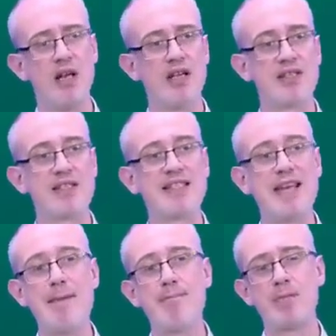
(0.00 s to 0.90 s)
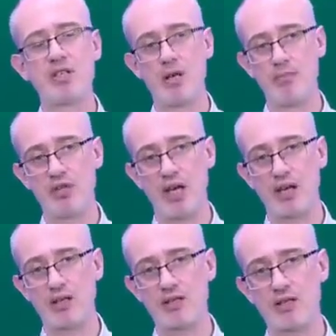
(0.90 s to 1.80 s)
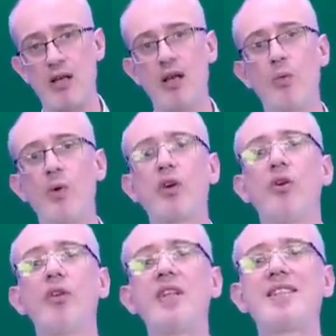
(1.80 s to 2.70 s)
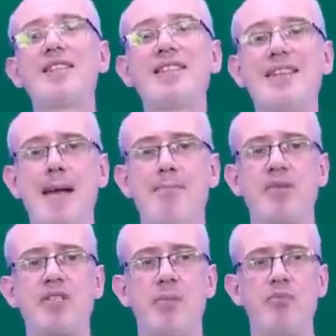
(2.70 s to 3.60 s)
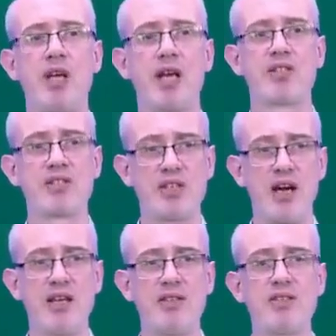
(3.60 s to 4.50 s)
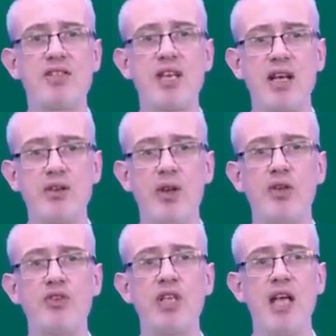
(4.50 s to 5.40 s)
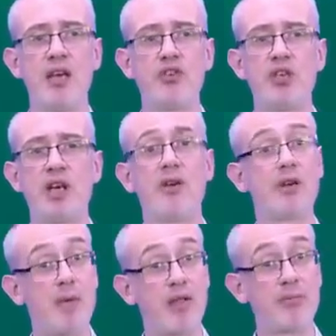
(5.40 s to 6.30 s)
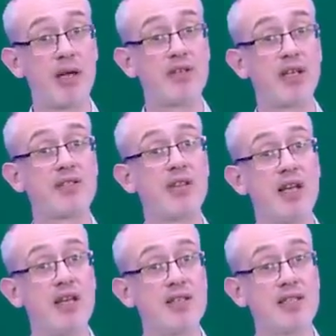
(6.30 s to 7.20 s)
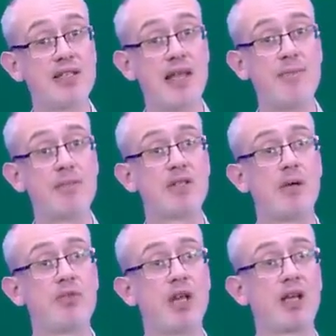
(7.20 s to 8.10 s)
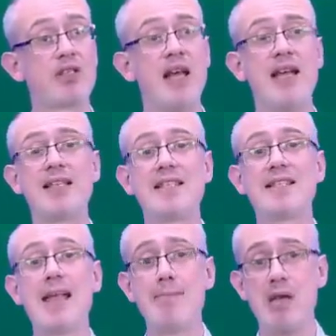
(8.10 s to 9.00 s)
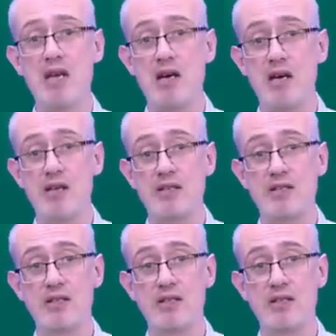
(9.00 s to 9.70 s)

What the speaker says: STEM subjects. We call these STEM subjects science, technology, engineering, mathematics. STEM subjects. Seminars.